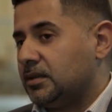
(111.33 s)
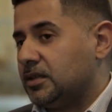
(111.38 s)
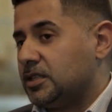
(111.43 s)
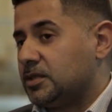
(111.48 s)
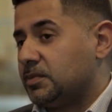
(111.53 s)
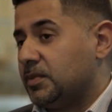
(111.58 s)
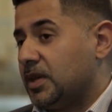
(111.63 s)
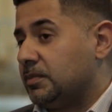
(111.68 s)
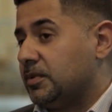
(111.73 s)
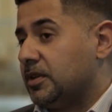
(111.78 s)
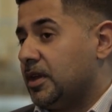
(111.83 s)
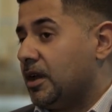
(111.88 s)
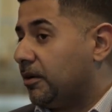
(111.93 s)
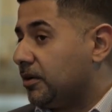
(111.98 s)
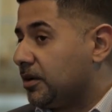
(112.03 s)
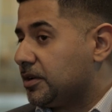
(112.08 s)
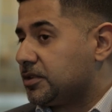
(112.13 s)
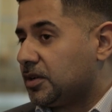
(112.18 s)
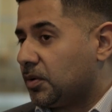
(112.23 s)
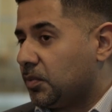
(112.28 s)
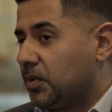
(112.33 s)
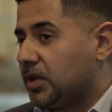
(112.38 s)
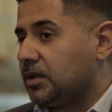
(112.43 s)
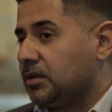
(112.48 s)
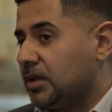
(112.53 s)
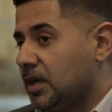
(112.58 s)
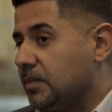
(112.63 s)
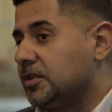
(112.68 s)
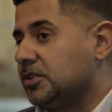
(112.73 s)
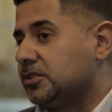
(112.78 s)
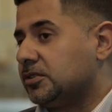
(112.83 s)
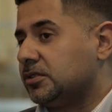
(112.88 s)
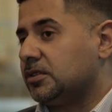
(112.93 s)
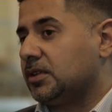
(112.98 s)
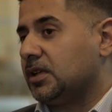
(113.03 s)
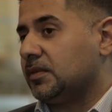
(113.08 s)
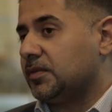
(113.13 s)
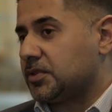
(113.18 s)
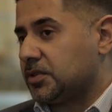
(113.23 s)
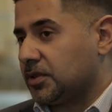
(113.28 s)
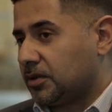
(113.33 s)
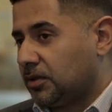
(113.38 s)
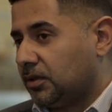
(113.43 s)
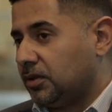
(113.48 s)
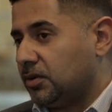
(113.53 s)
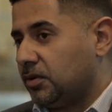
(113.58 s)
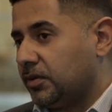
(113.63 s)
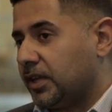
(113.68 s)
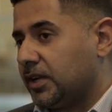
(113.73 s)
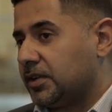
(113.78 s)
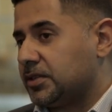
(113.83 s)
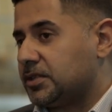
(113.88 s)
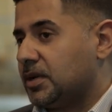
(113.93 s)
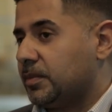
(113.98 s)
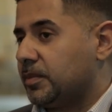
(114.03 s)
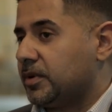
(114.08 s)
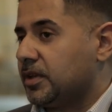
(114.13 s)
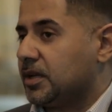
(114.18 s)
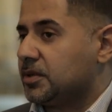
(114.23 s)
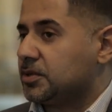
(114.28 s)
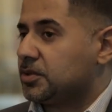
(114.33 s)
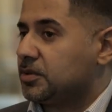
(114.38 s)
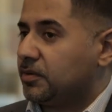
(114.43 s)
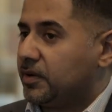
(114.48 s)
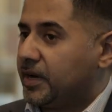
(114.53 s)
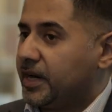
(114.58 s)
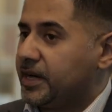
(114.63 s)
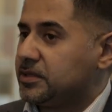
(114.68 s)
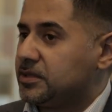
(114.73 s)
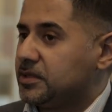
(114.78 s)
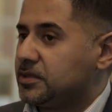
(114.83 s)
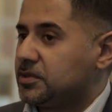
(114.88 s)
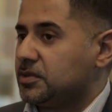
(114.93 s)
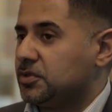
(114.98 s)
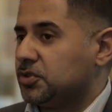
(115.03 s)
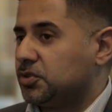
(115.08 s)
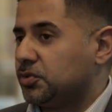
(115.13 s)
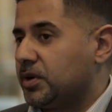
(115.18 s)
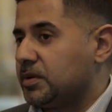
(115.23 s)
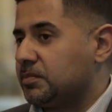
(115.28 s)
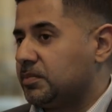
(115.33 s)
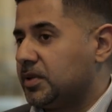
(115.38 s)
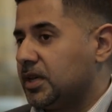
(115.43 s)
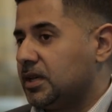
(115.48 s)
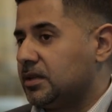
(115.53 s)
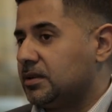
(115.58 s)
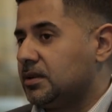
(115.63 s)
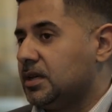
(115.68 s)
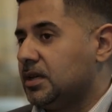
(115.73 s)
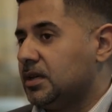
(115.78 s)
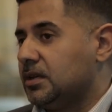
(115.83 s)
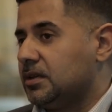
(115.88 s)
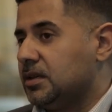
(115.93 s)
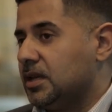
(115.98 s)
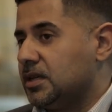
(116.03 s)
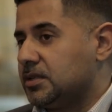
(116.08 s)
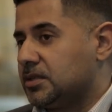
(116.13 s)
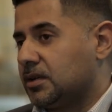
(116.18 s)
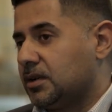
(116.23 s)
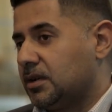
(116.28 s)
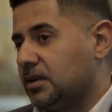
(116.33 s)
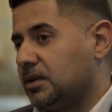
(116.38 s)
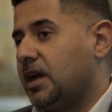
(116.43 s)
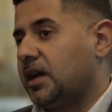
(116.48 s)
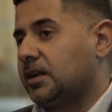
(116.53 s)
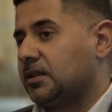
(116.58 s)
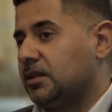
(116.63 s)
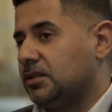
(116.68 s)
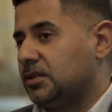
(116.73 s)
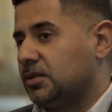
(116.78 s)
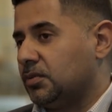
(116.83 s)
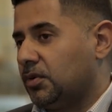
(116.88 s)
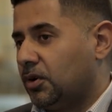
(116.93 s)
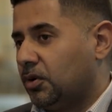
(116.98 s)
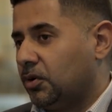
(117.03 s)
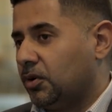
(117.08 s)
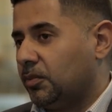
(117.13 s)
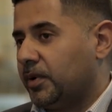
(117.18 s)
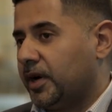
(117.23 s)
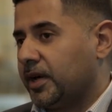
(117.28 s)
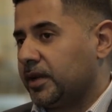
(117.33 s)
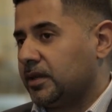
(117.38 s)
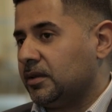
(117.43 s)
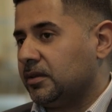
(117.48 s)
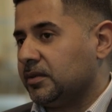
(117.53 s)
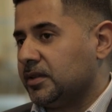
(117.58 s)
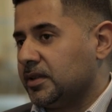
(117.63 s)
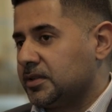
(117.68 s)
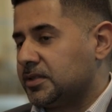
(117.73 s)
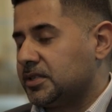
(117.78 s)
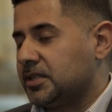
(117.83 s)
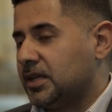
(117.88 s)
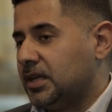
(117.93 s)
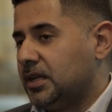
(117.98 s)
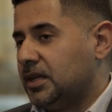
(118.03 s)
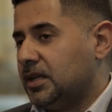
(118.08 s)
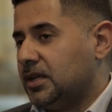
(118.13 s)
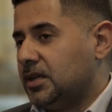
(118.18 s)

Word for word: These may be areas that we can image to give us a clue that if somebody has psoriasis and joint pain, is it connected to a whole body illness?